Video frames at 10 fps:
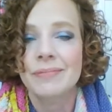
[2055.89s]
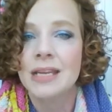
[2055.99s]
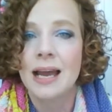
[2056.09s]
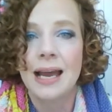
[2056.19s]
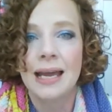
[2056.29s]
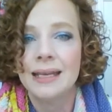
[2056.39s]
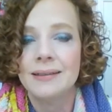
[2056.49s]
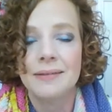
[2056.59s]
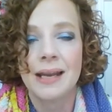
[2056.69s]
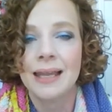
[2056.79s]
not
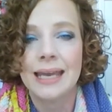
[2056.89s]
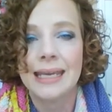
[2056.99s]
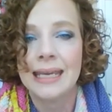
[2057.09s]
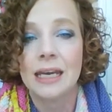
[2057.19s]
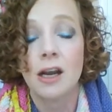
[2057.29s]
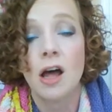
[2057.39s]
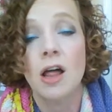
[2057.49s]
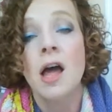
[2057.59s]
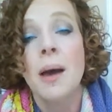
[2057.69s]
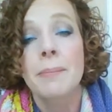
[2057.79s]
liking it at all.